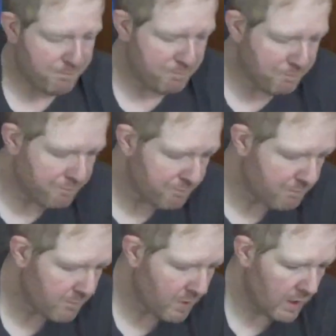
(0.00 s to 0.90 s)

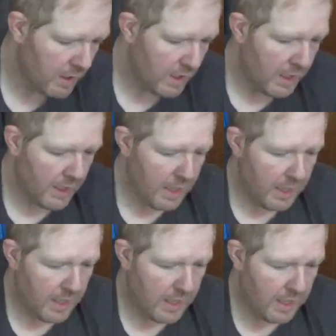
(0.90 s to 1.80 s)

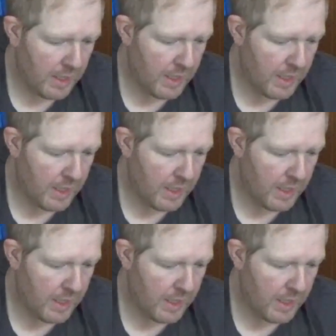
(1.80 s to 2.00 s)
(silence)